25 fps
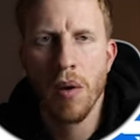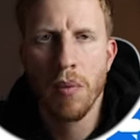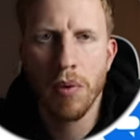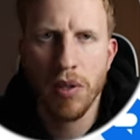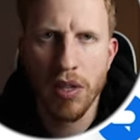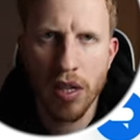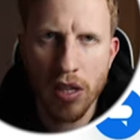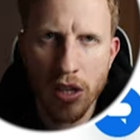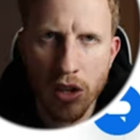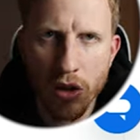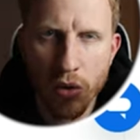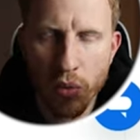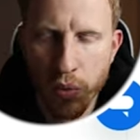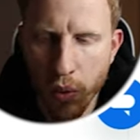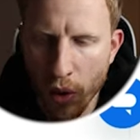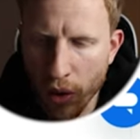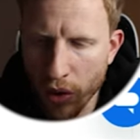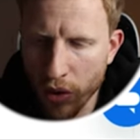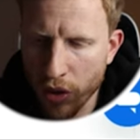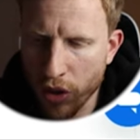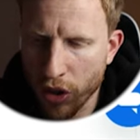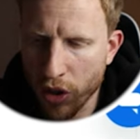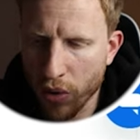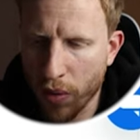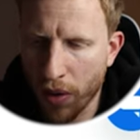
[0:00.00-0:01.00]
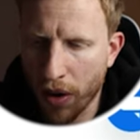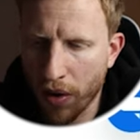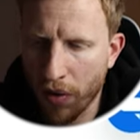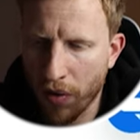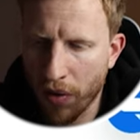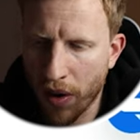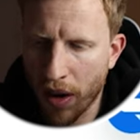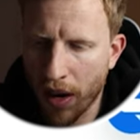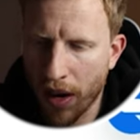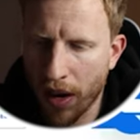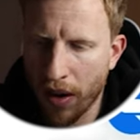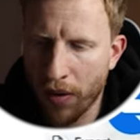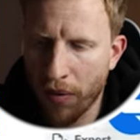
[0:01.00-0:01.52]
positions 1 to
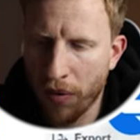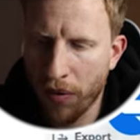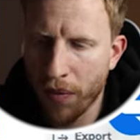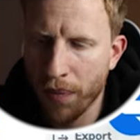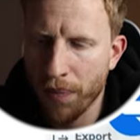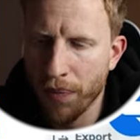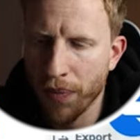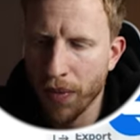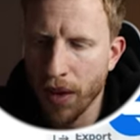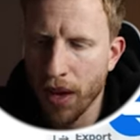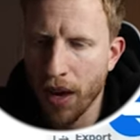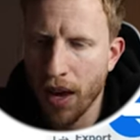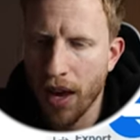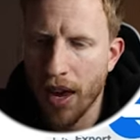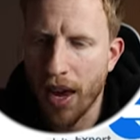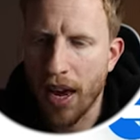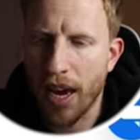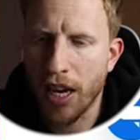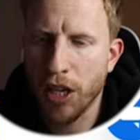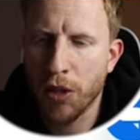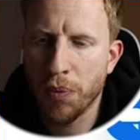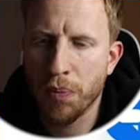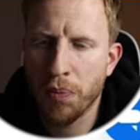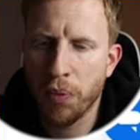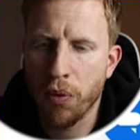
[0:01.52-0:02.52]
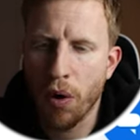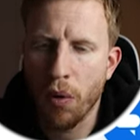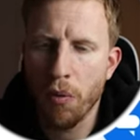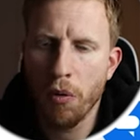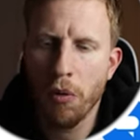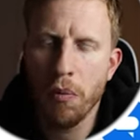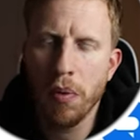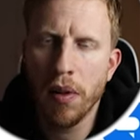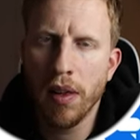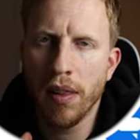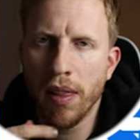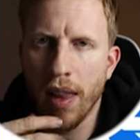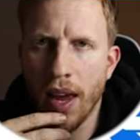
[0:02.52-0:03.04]
25. It's
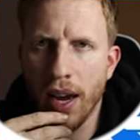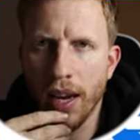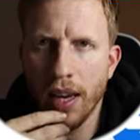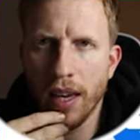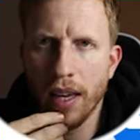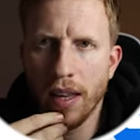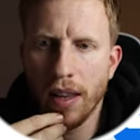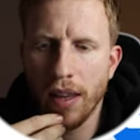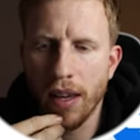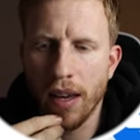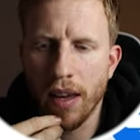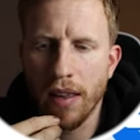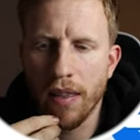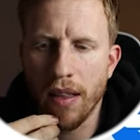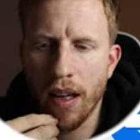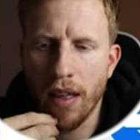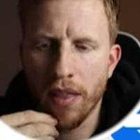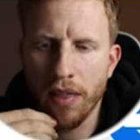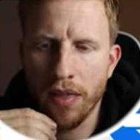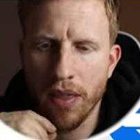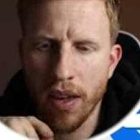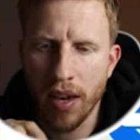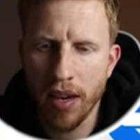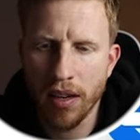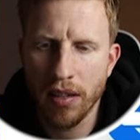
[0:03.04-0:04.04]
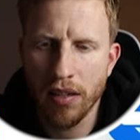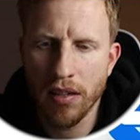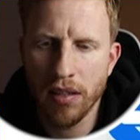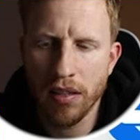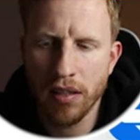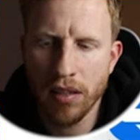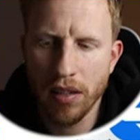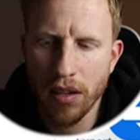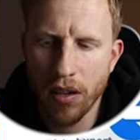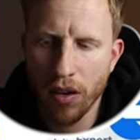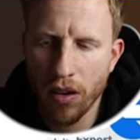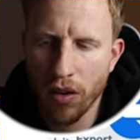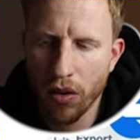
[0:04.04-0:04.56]
probably likely that
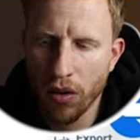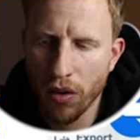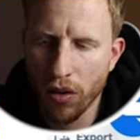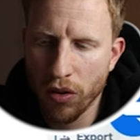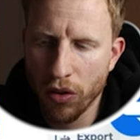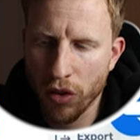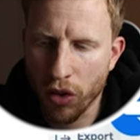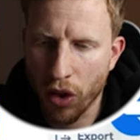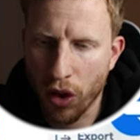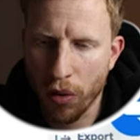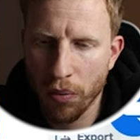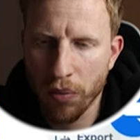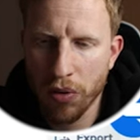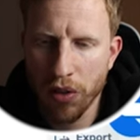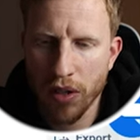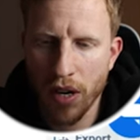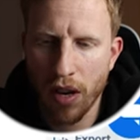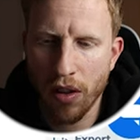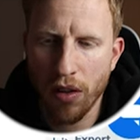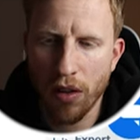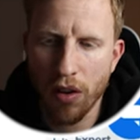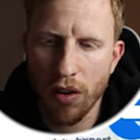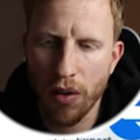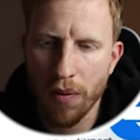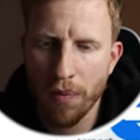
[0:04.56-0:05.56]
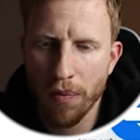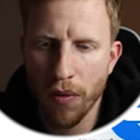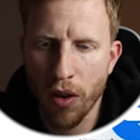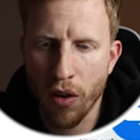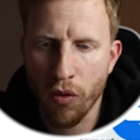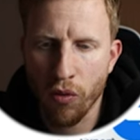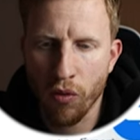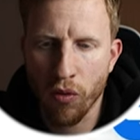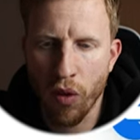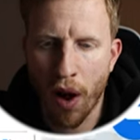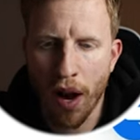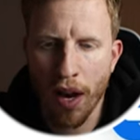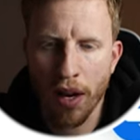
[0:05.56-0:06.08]
this top seller
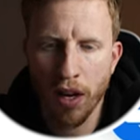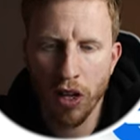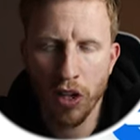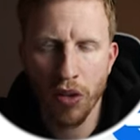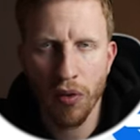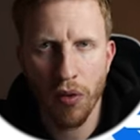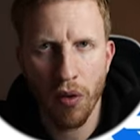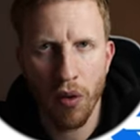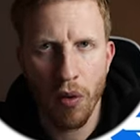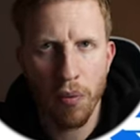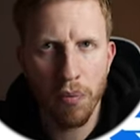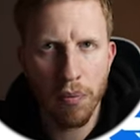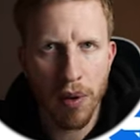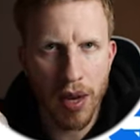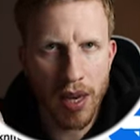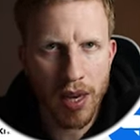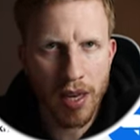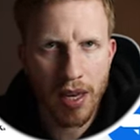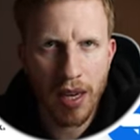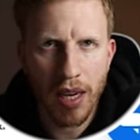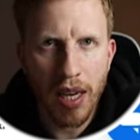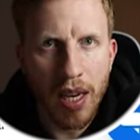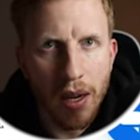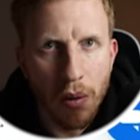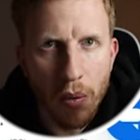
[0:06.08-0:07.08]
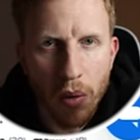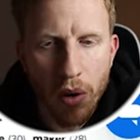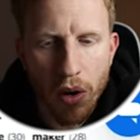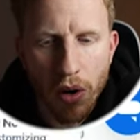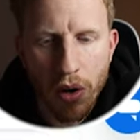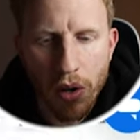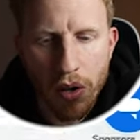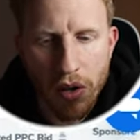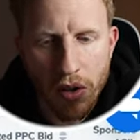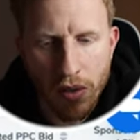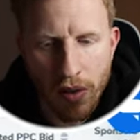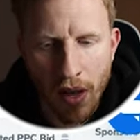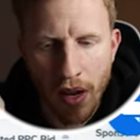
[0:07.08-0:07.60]
ranks for a big
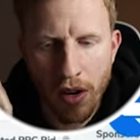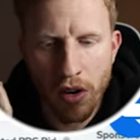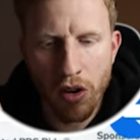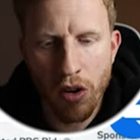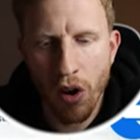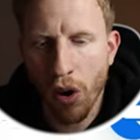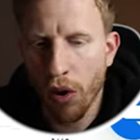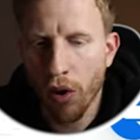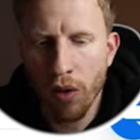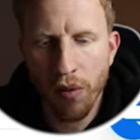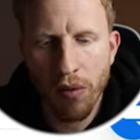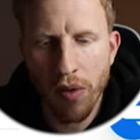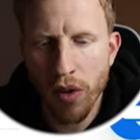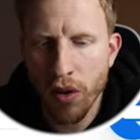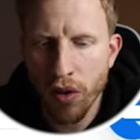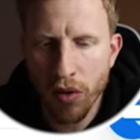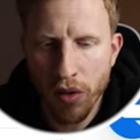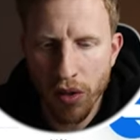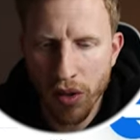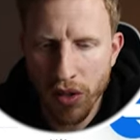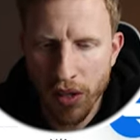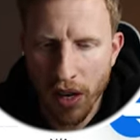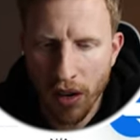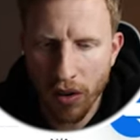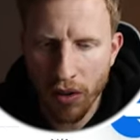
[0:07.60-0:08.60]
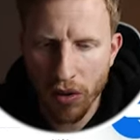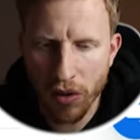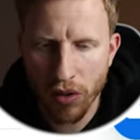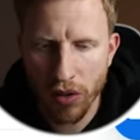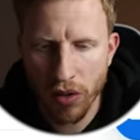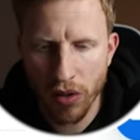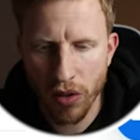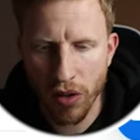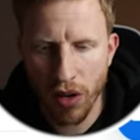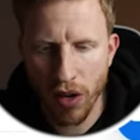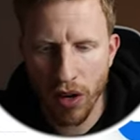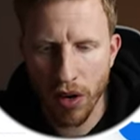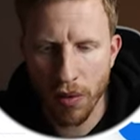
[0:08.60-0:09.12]
keyword that none of the other
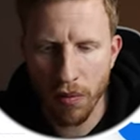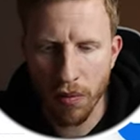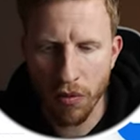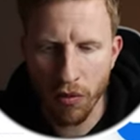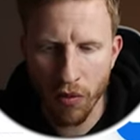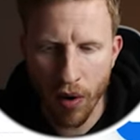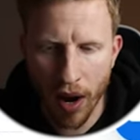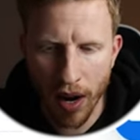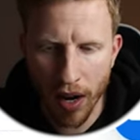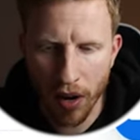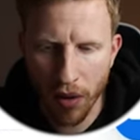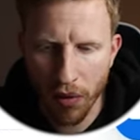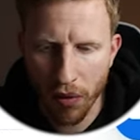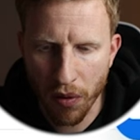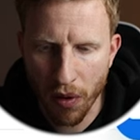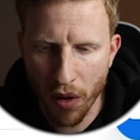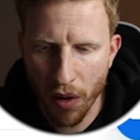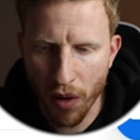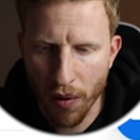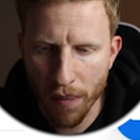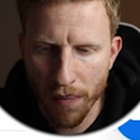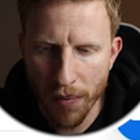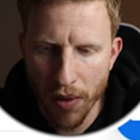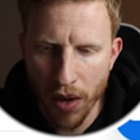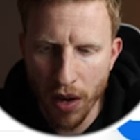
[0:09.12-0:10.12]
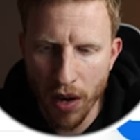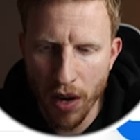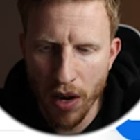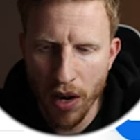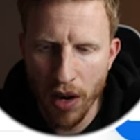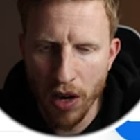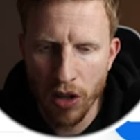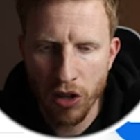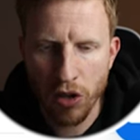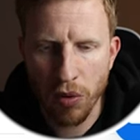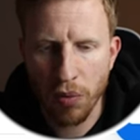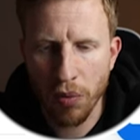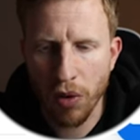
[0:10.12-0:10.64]
sellers rank for.
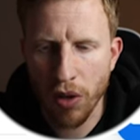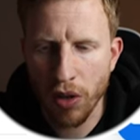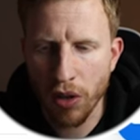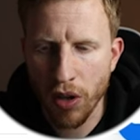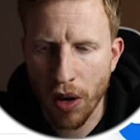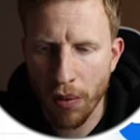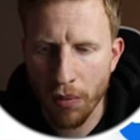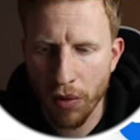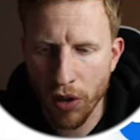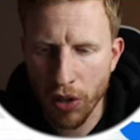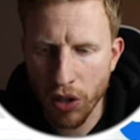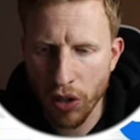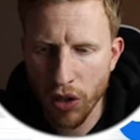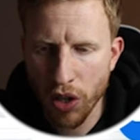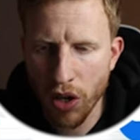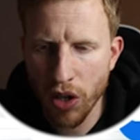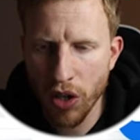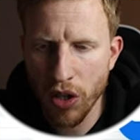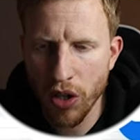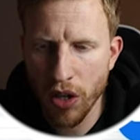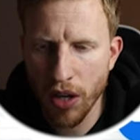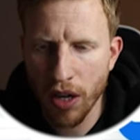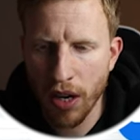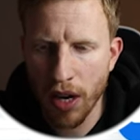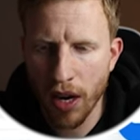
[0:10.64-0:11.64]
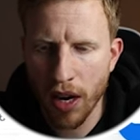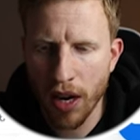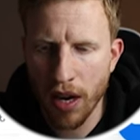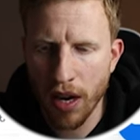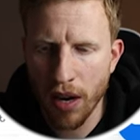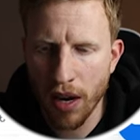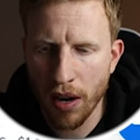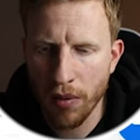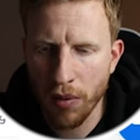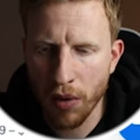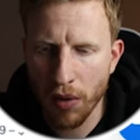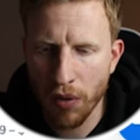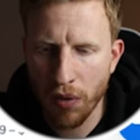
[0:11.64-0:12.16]
So I'm going to search it again.
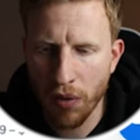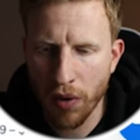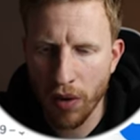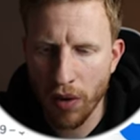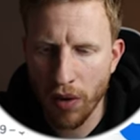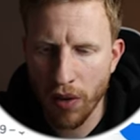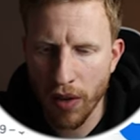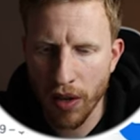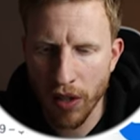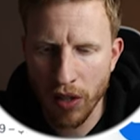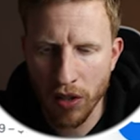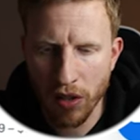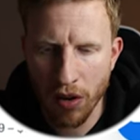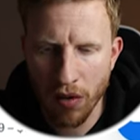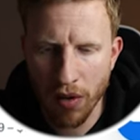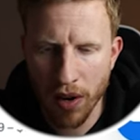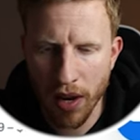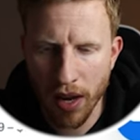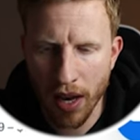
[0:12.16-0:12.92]
I'm going to filter this,